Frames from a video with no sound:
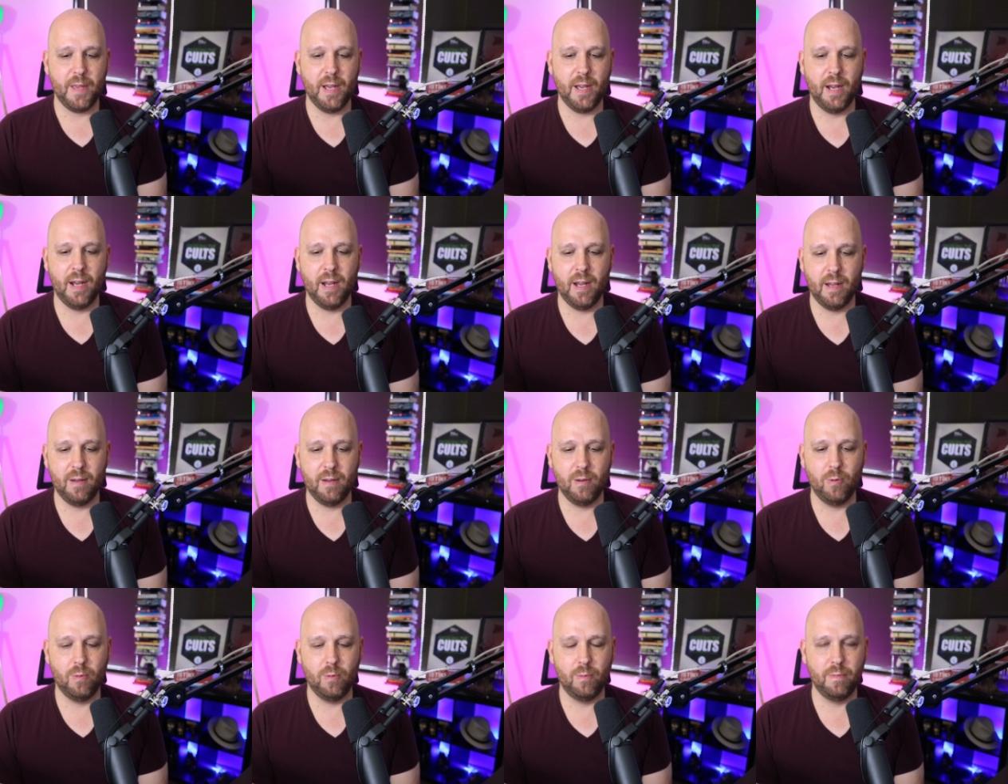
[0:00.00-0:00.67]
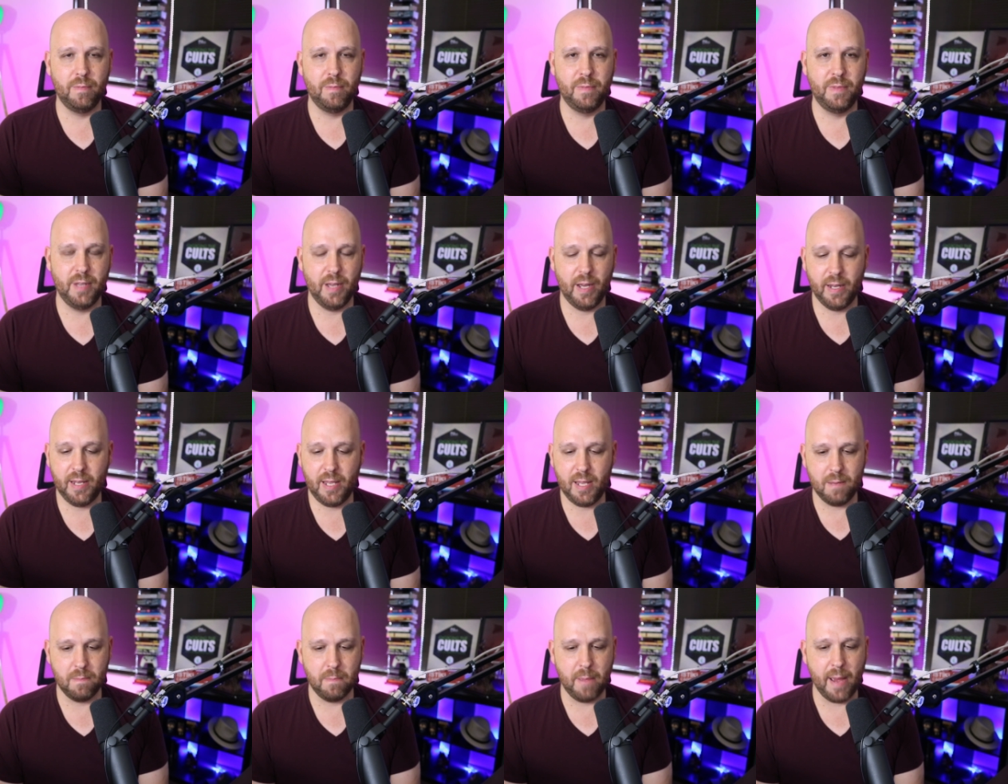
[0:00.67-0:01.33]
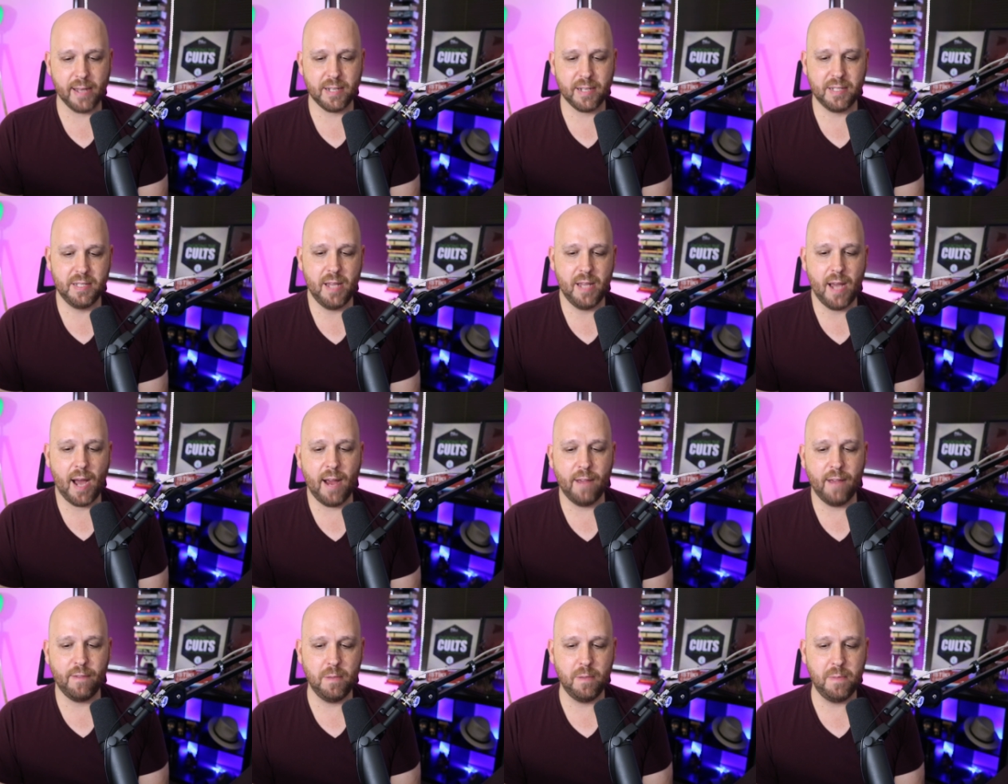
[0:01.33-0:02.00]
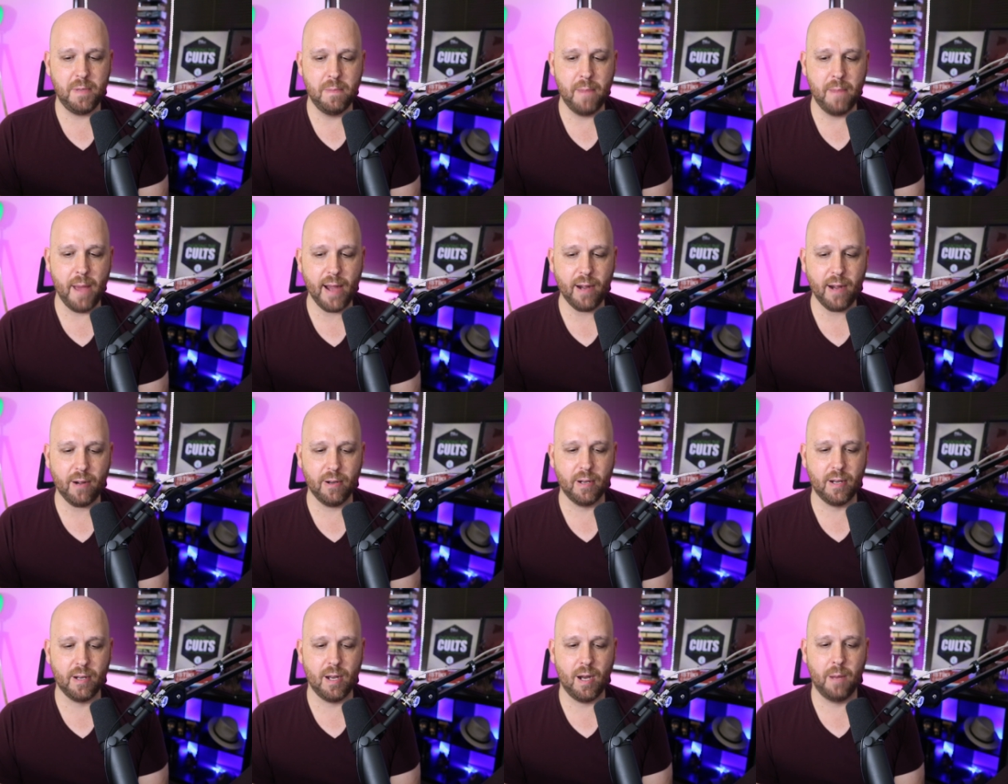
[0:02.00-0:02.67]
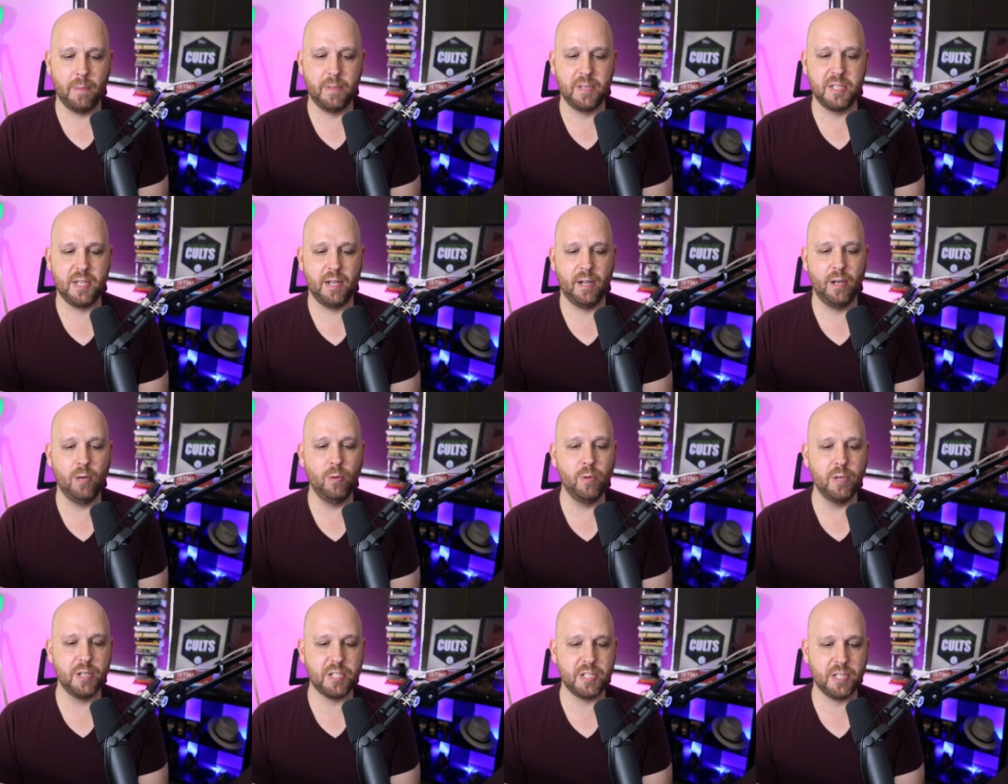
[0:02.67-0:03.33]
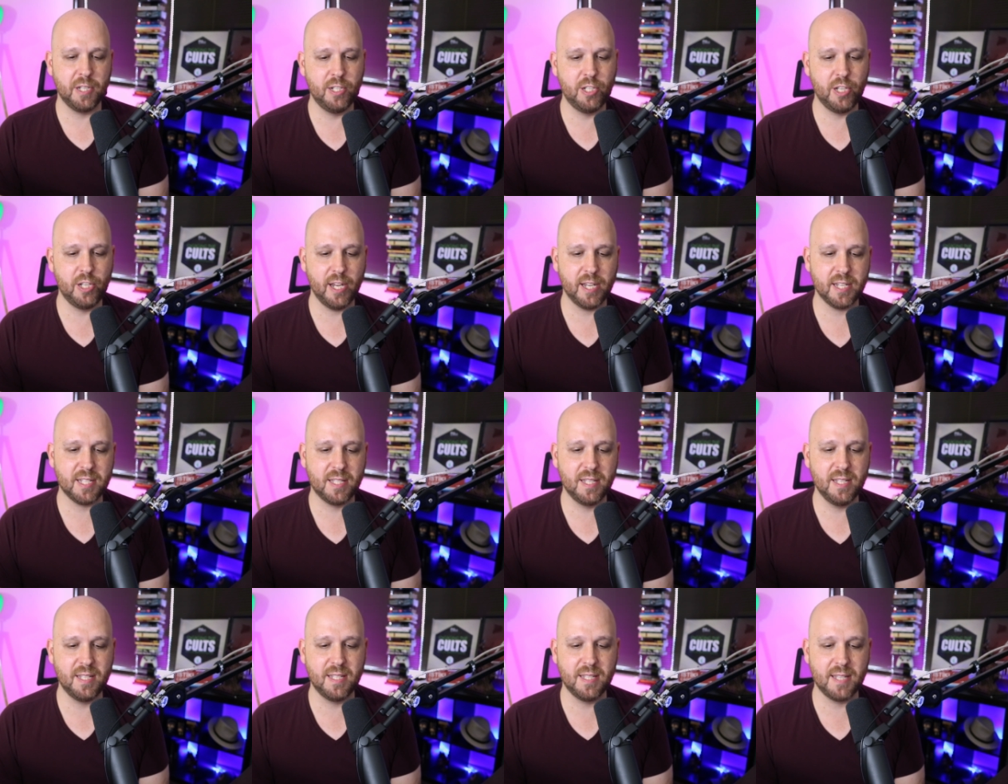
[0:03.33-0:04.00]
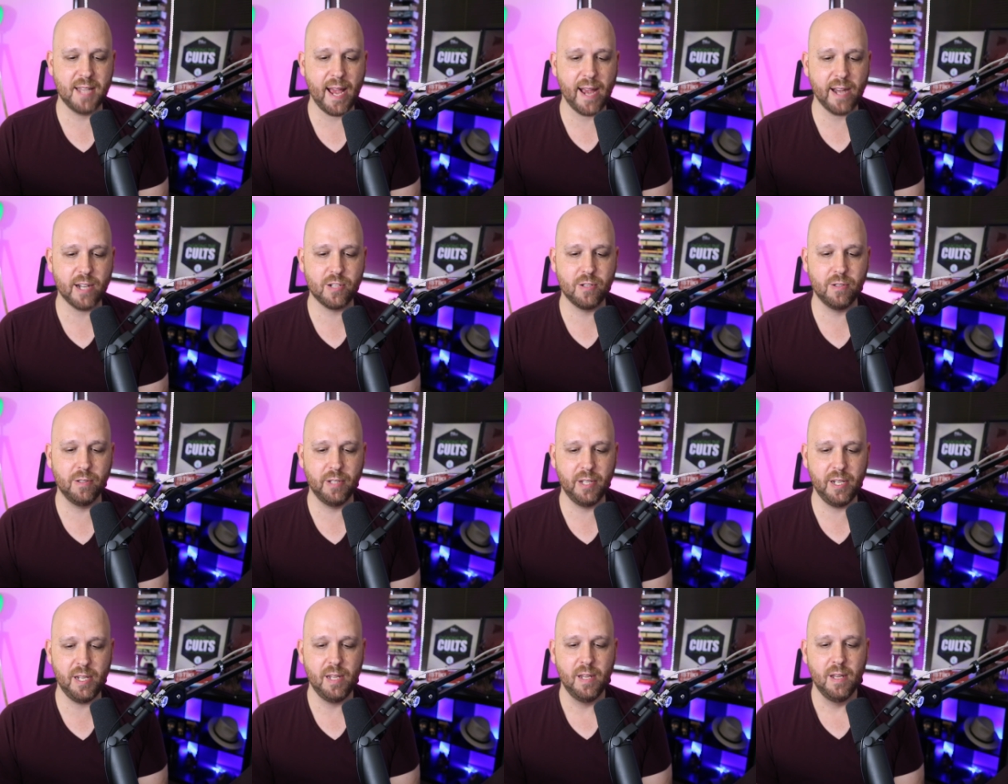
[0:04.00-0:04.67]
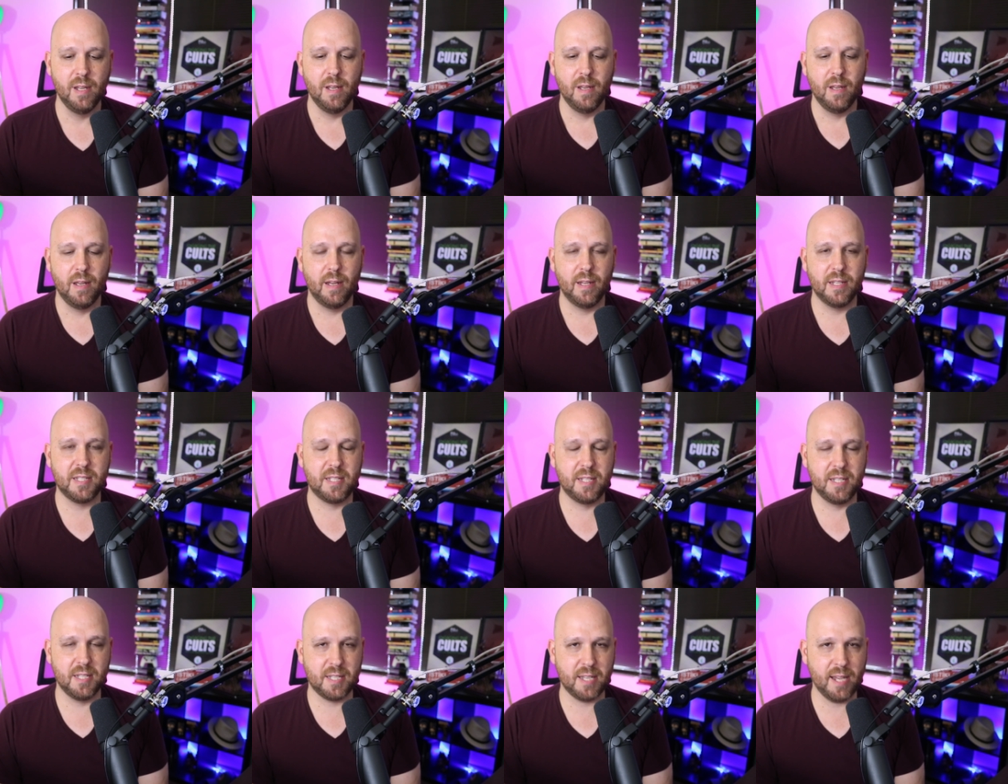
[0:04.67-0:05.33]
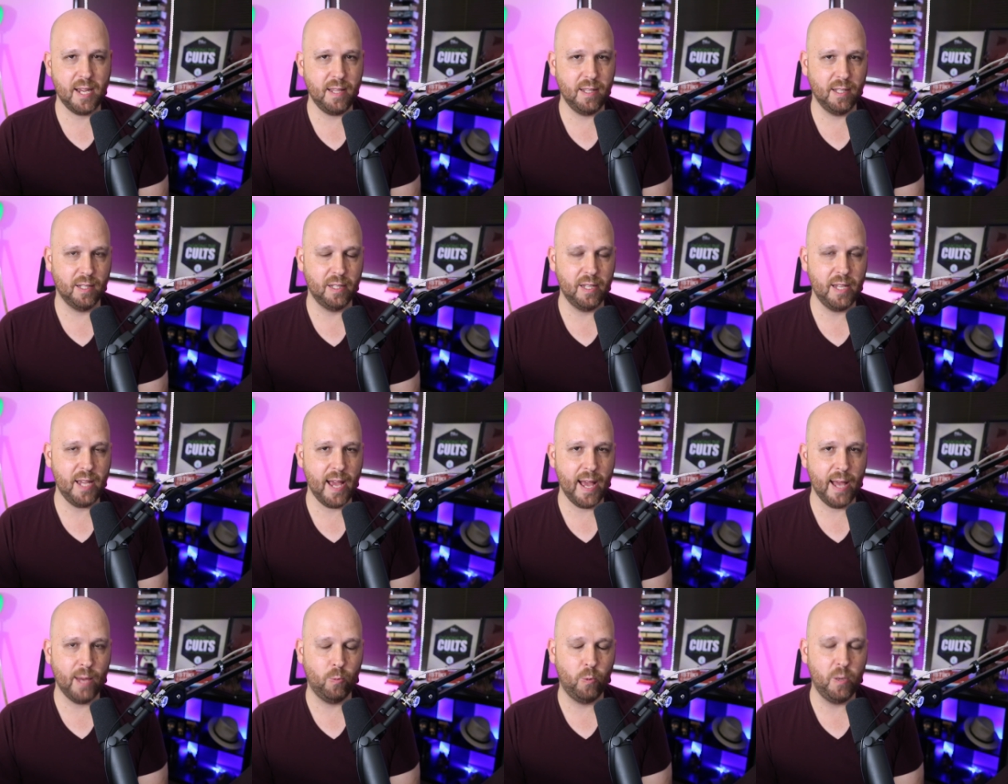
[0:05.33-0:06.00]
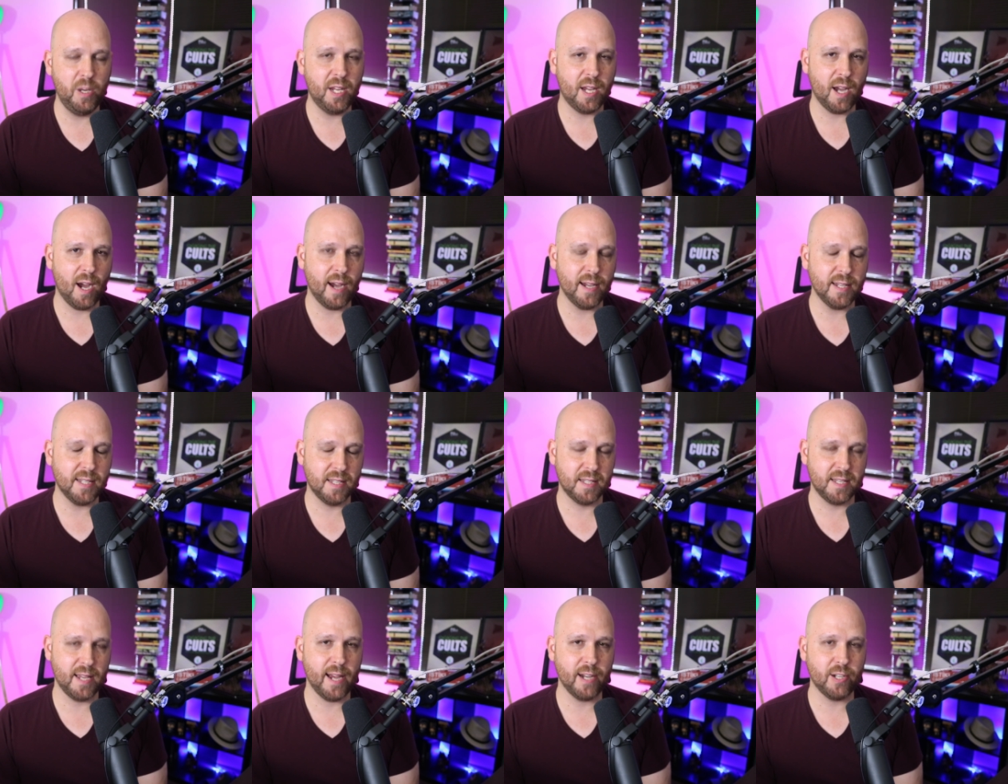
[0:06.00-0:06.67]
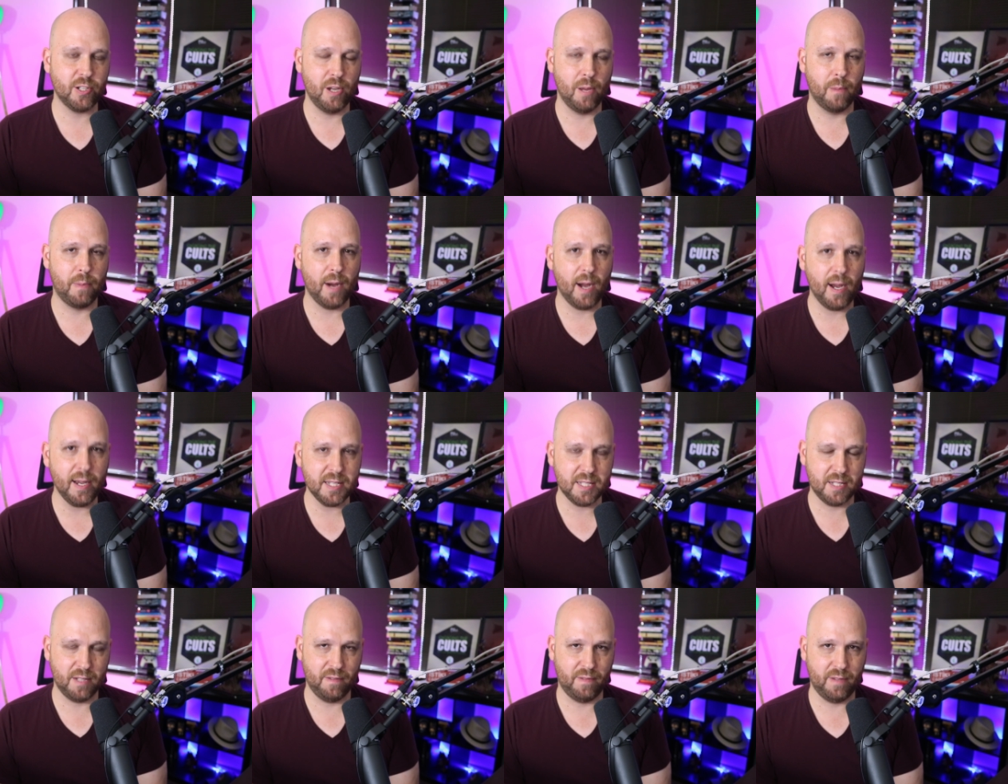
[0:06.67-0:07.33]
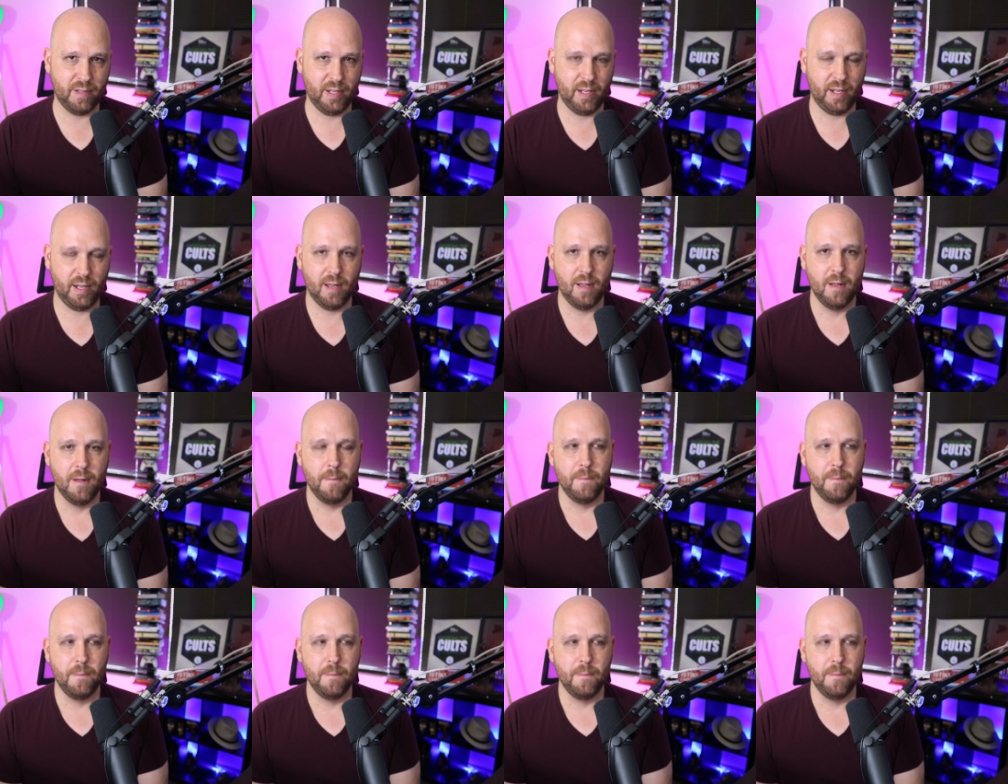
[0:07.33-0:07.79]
again, back to the IVP background commentary, which suggests this is actually, to say that Leah had weak eyes is actually a positive thing.